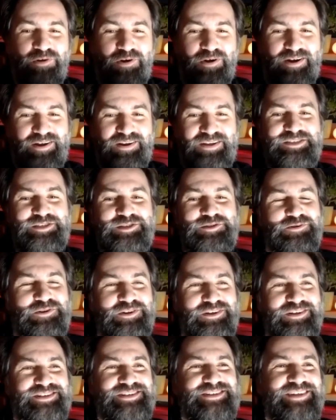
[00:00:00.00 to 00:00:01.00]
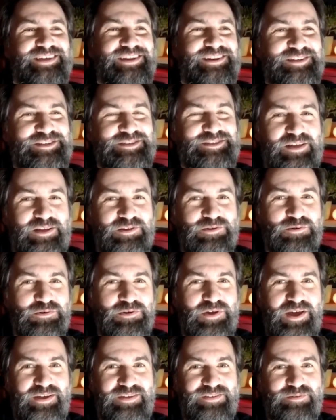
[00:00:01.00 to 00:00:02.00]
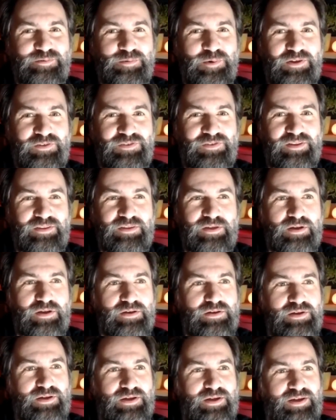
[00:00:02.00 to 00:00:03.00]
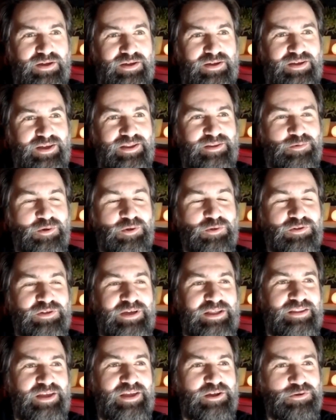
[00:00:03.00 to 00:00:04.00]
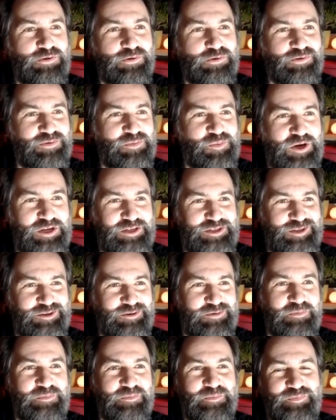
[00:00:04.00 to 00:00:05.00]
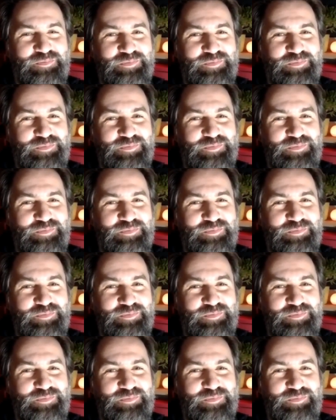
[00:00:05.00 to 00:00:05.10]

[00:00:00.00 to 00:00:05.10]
for in a student in these uh, two days? What is it that uh, can what can they do to impress you?